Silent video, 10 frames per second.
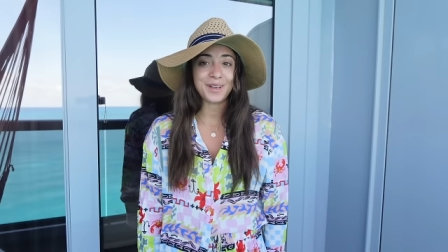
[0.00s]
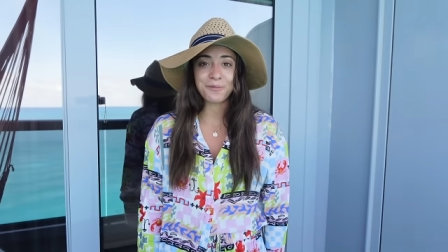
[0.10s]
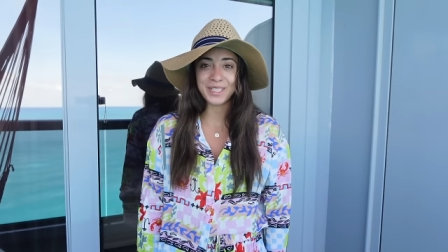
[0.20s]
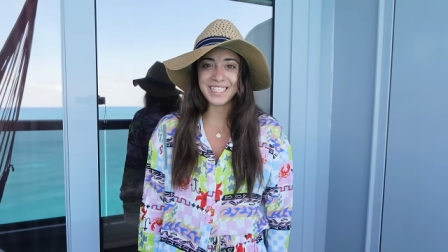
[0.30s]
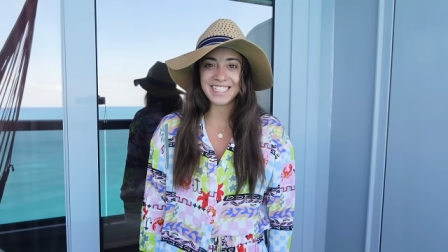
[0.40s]

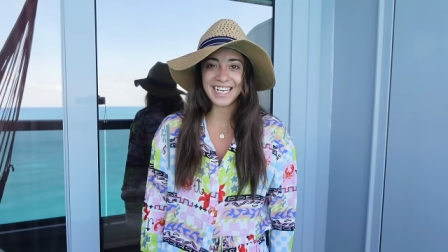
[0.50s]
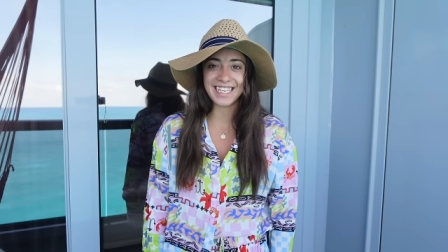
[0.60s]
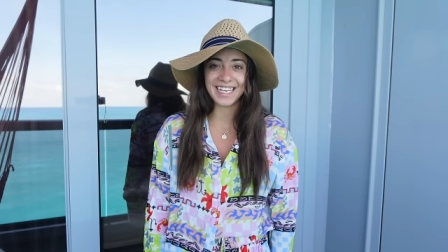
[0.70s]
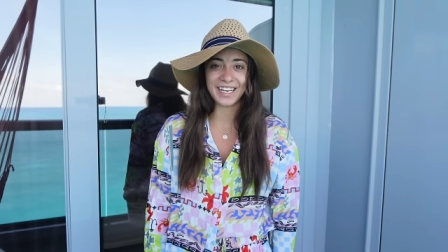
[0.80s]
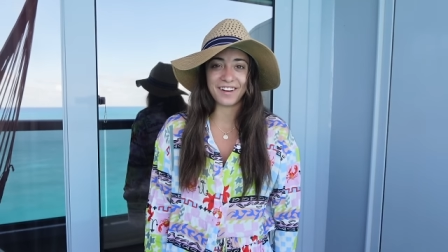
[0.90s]
really excited
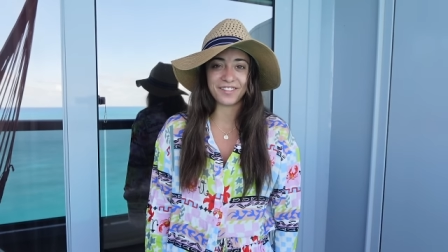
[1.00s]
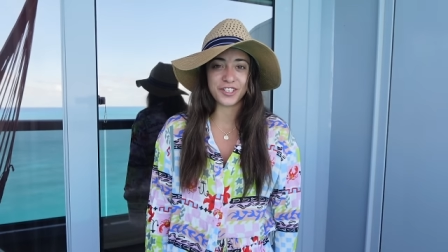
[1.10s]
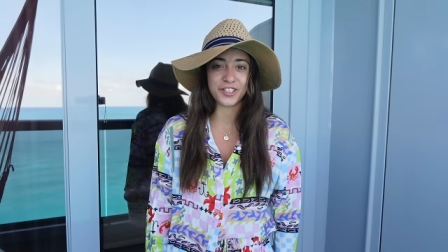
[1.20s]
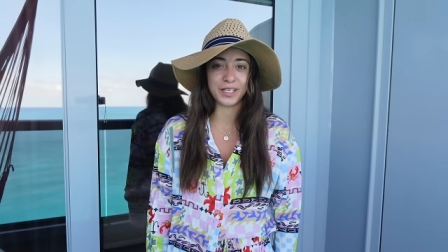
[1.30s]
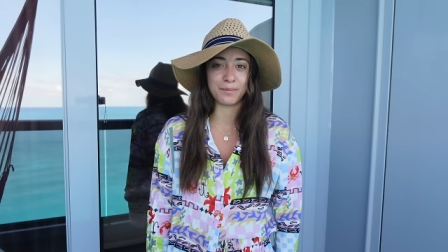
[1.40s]
to get off the
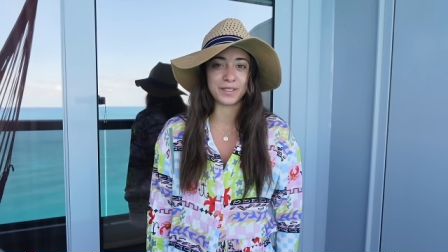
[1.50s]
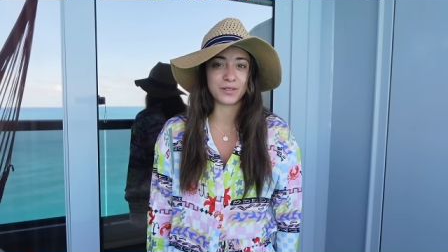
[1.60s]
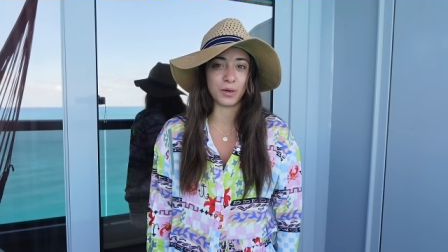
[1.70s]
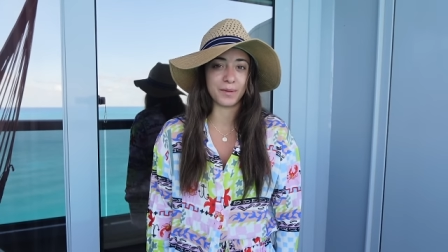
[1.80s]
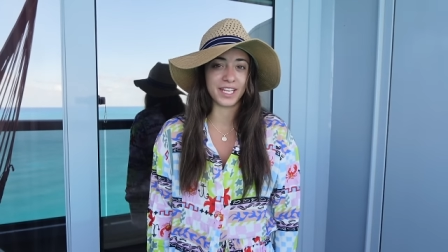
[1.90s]
ship,
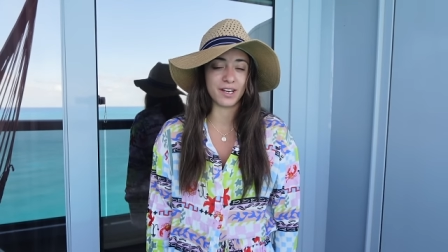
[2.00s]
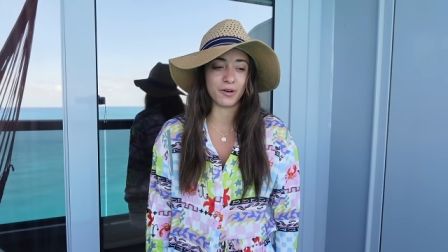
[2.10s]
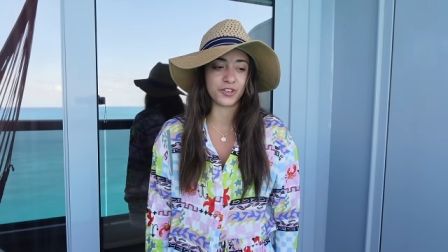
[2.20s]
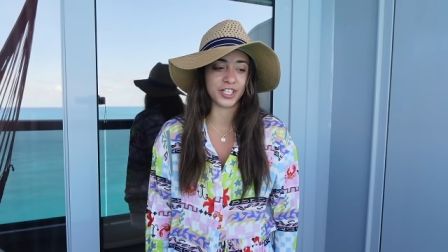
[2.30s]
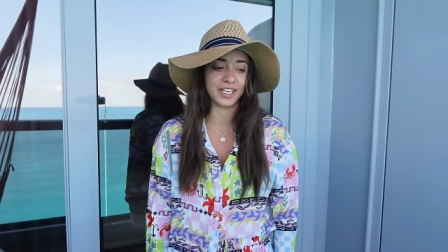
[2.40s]
swim in the
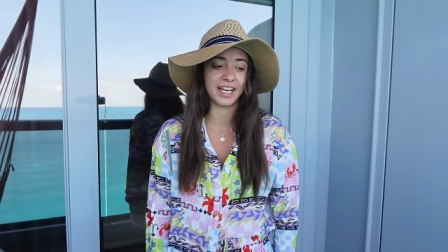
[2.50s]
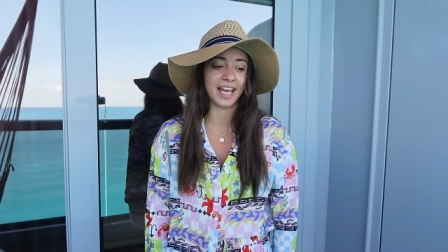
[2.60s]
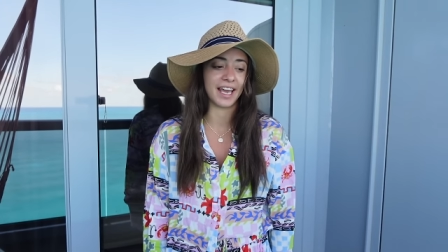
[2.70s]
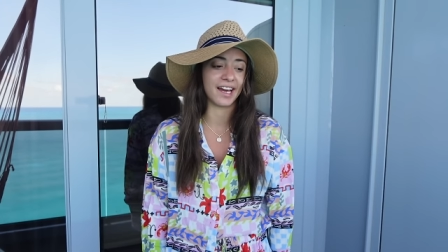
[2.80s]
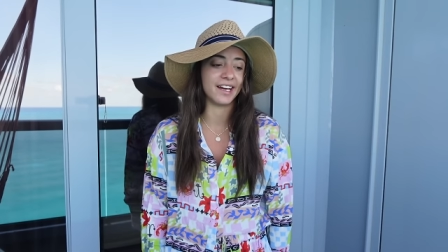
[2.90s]
ocean,
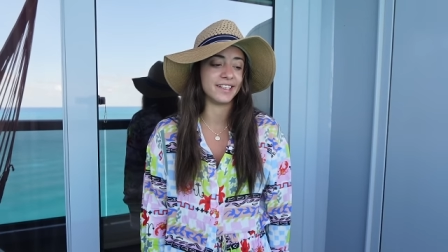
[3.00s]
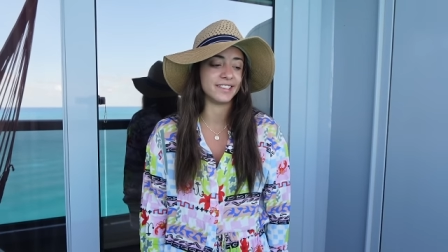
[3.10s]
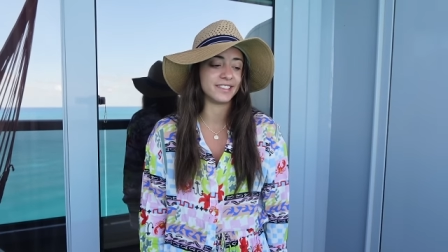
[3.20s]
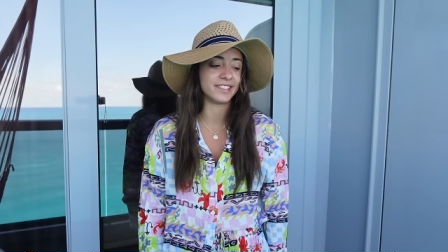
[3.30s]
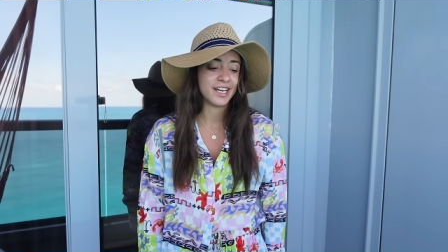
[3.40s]

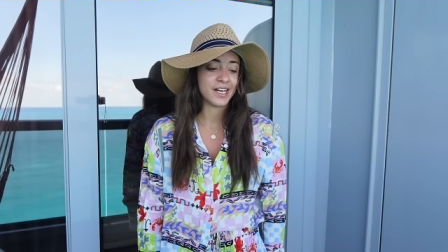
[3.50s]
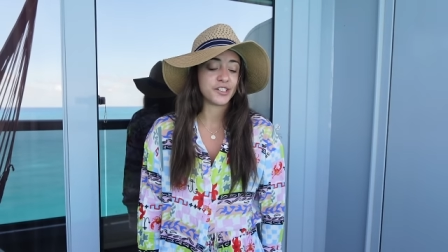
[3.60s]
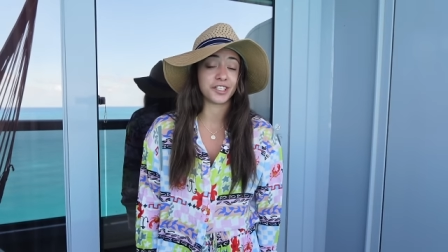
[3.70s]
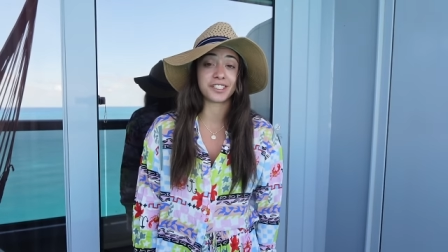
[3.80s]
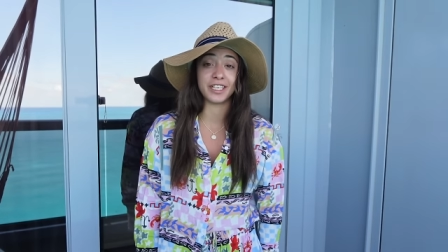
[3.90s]
and
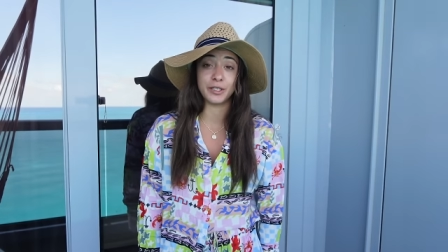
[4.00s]
just